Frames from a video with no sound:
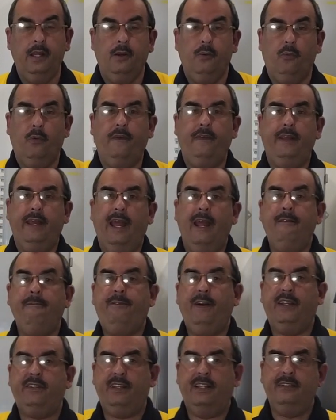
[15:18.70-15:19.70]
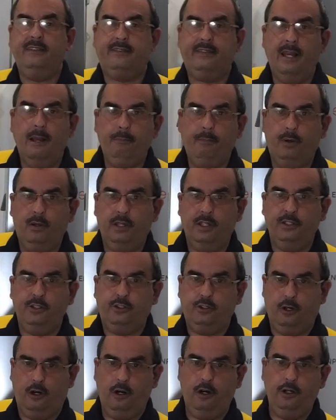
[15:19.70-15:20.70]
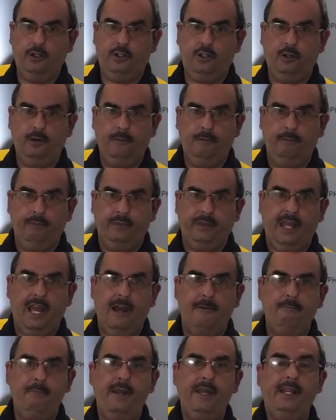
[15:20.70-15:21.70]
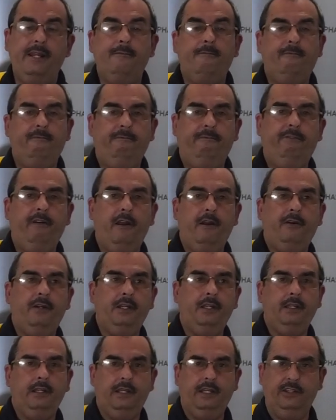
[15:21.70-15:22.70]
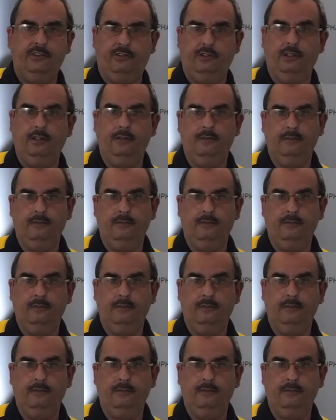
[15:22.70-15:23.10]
With the Enphase Ensemble in charge, they have made it very easy.